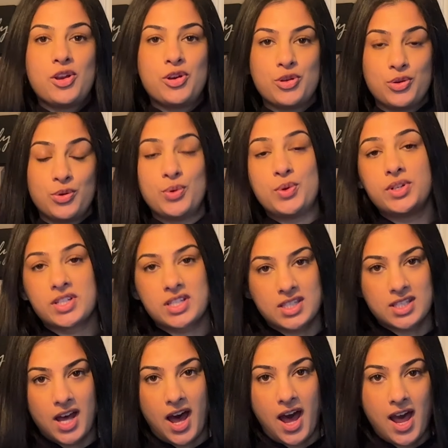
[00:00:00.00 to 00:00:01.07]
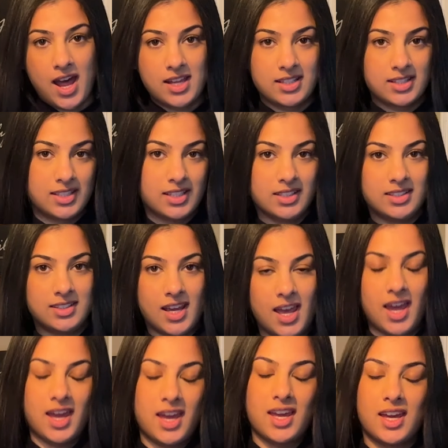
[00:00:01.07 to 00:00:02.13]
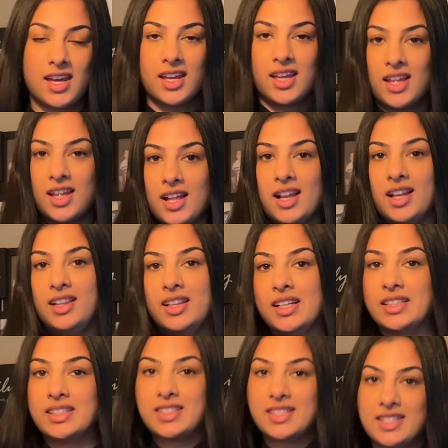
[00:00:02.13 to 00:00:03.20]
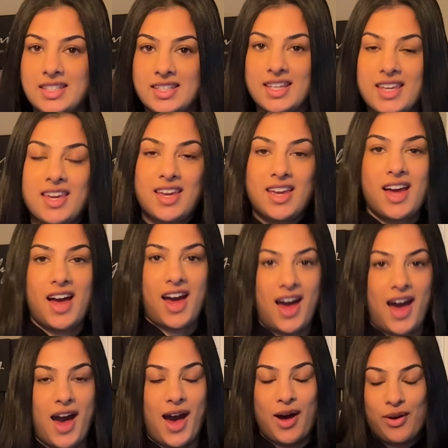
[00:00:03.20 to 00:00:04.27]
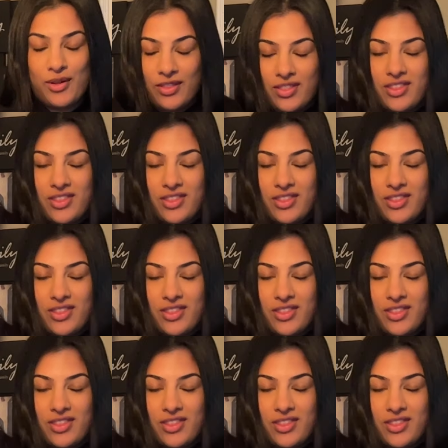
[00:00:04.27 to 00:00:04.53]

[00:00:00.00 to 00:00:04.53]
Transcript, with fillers: new design today. Let's see how